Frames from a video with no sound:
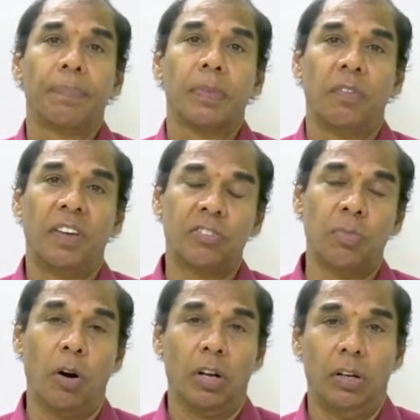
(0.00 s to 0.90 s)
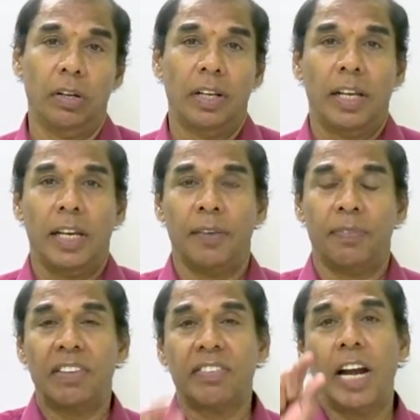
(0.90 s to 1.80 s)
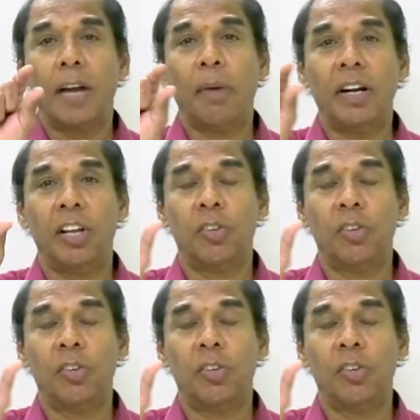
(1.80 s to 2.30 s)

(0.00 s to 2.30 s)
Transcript: First model, if the statement is